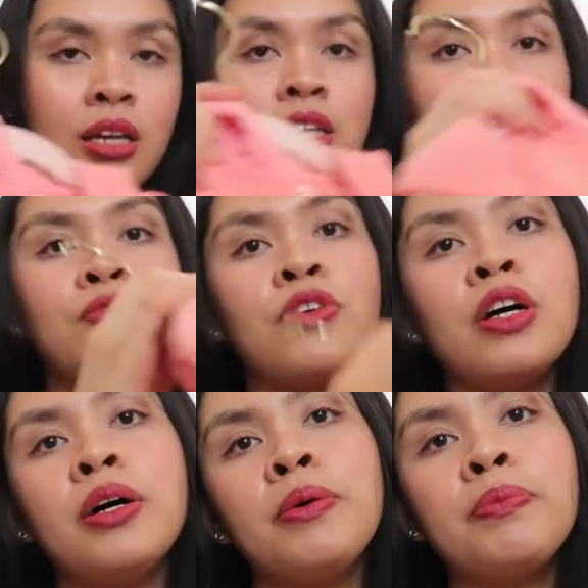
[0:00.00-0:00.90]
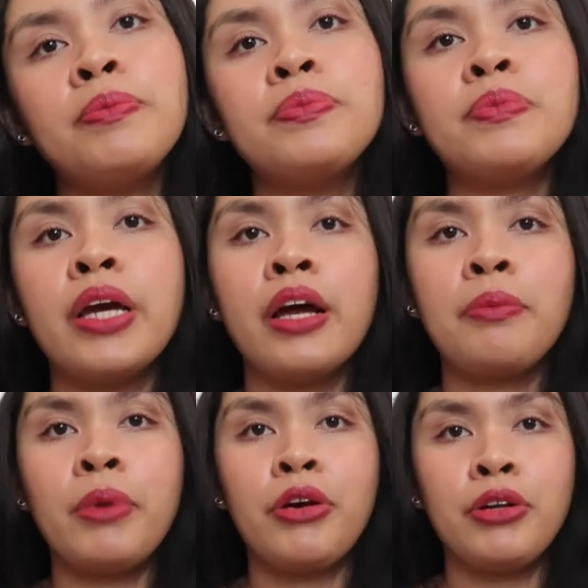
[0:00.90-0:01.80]
It's from my
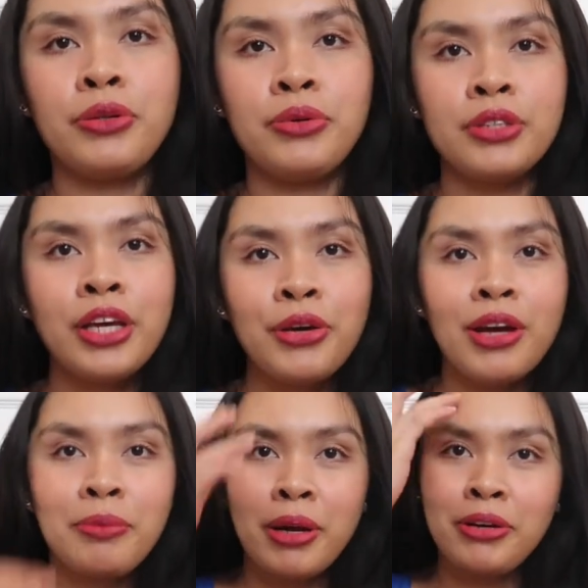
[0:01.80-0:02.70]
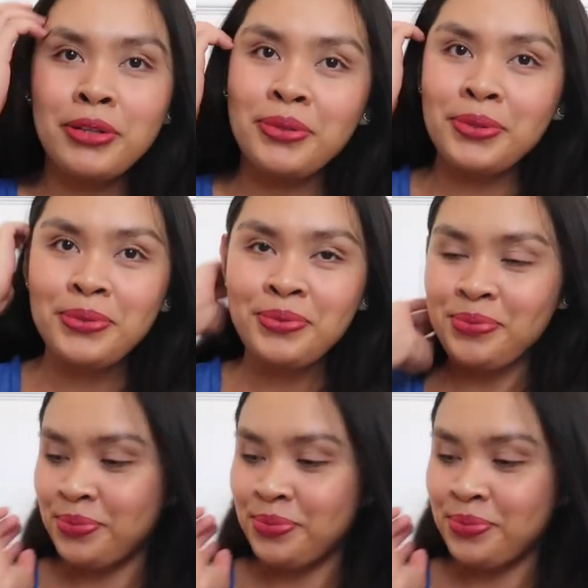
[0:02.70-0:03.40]
Aunt Marilu. Thank you, Aunt Marilu.